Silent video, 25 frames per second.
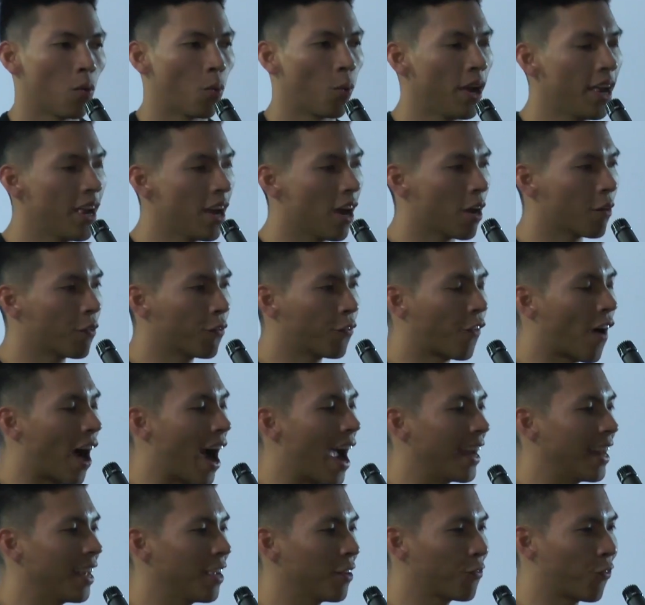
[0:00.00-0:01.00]
We are
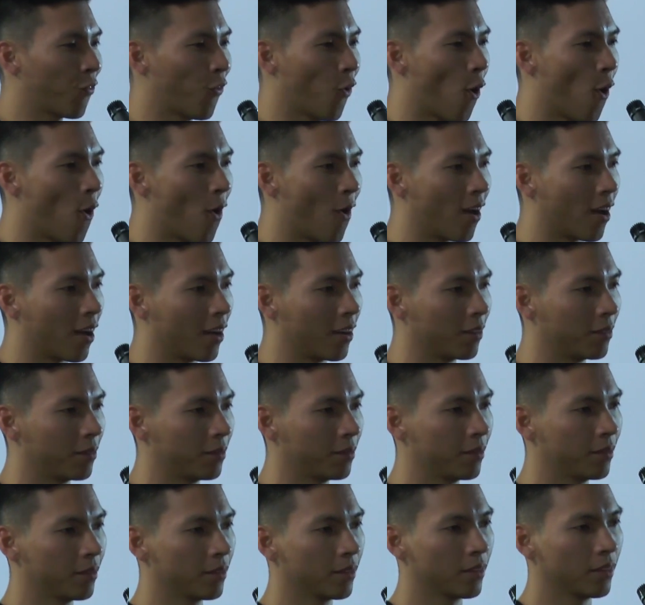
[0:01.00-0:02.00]
fighting for
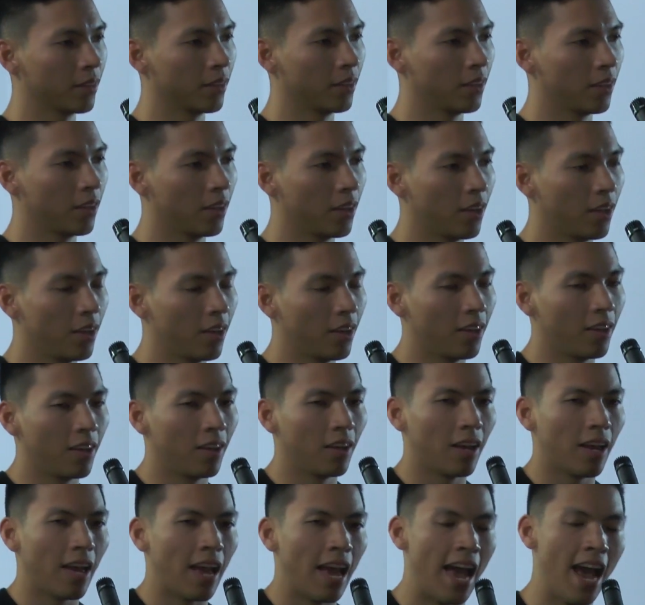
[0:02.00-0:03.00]

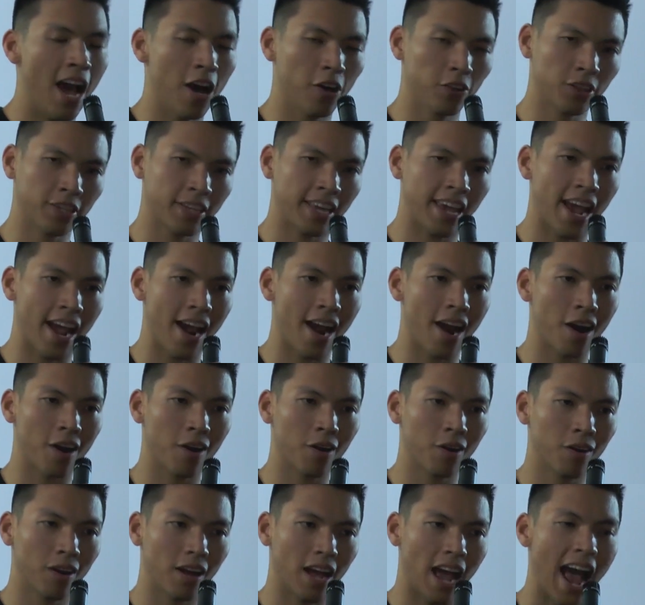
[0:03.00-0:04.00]
health
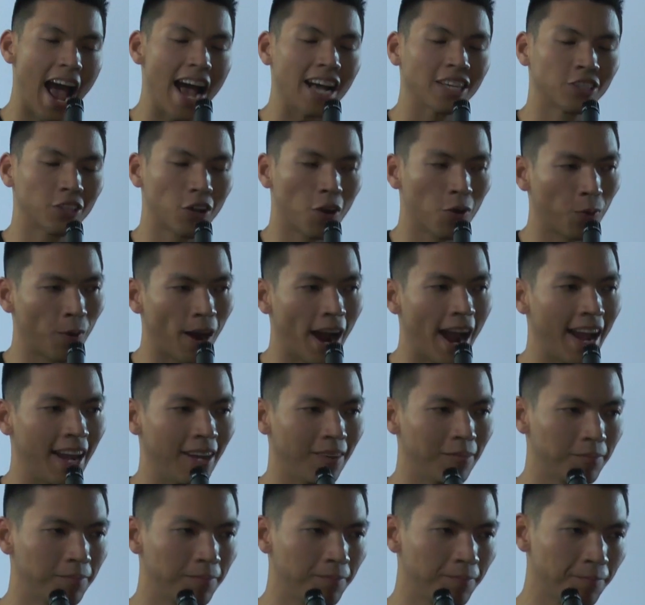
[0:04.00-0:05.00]
care as a
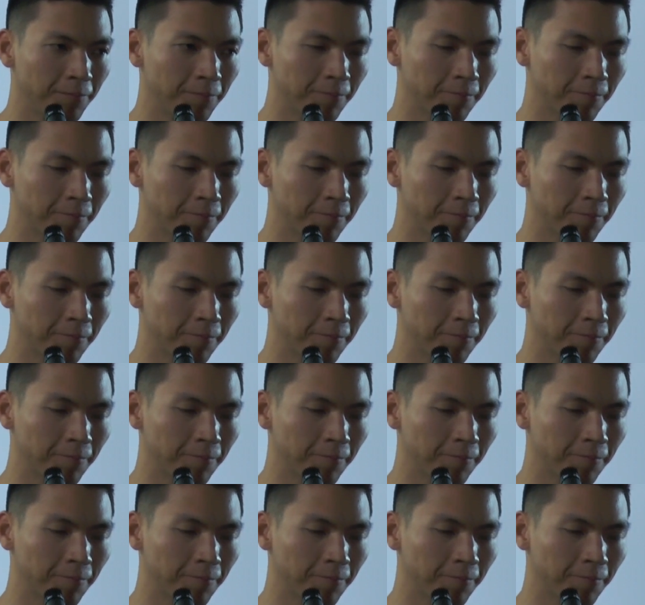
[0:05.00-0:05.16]
right.